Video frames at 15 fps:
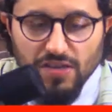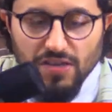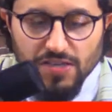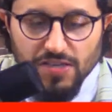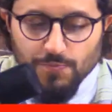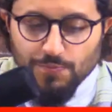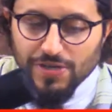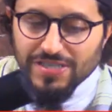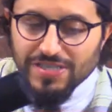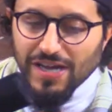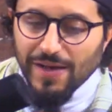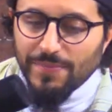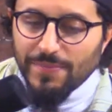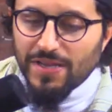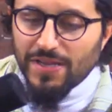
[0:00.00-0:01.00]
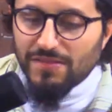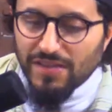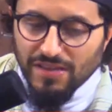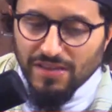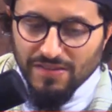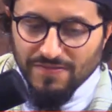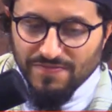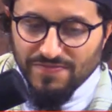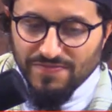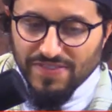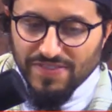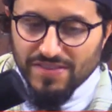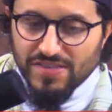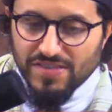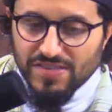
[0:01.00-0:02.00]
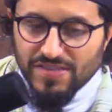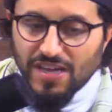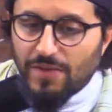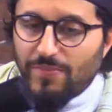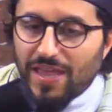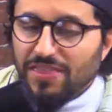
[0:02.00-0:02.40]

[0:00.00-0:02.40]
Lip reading: predominantly it's going to make